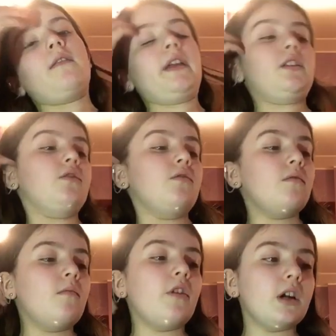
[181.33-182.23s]
have
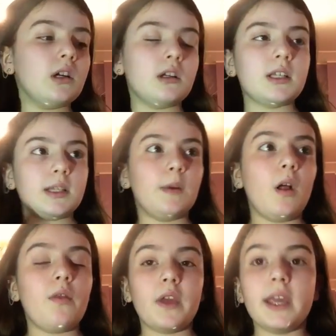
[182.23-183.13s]
2 more
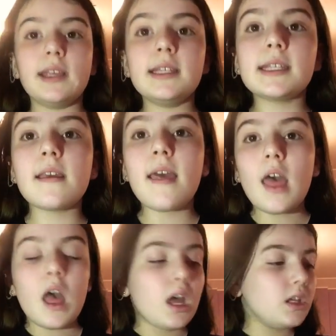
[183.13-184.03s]
small things.
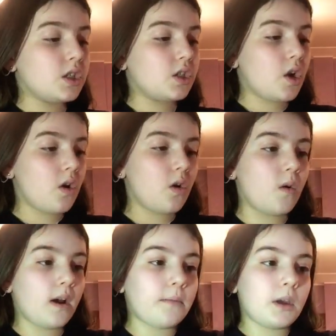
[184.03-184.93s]

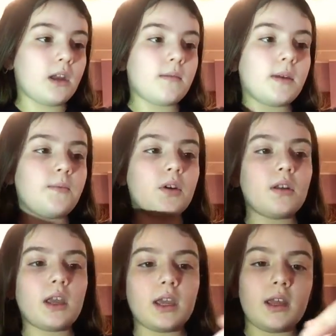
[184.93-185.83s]
So I'm gonna be
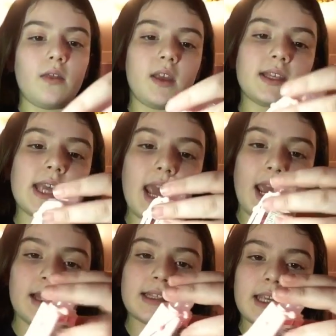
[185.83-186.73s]
putting in this
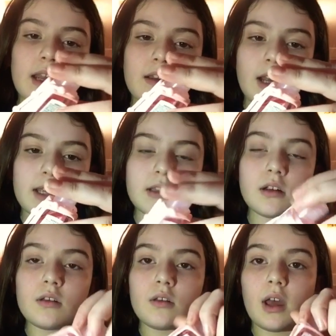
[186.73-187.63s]
hand
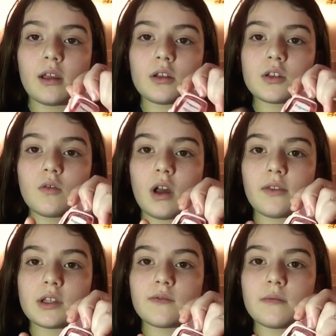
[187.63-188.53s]
sanitizer. I also
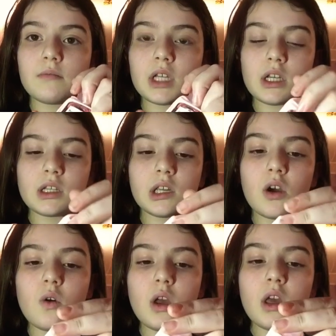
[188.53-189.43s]
got this from
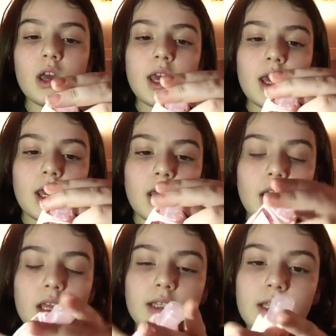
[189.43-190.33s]
Miniso.
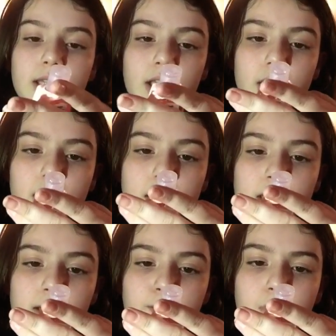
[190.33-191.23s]
It's
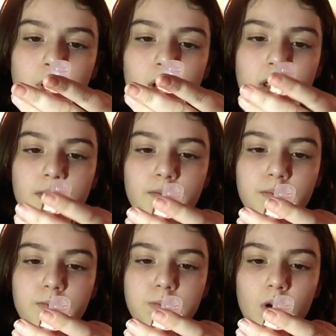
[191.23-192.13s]
this
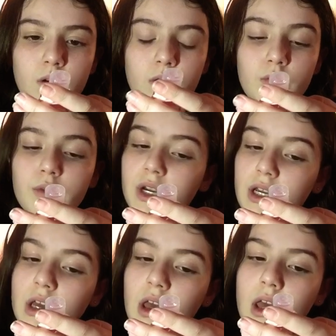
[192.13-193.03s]

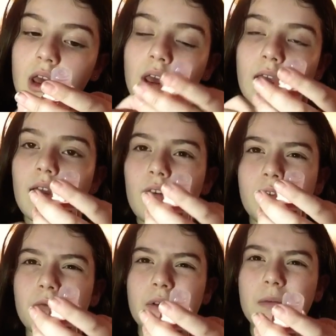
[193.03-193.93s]
Potpourri. I
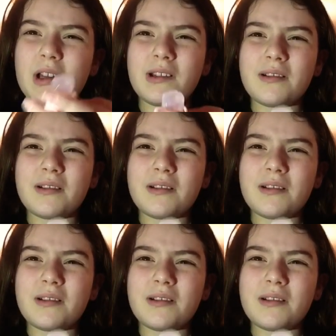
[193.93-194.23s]
don't know if I'm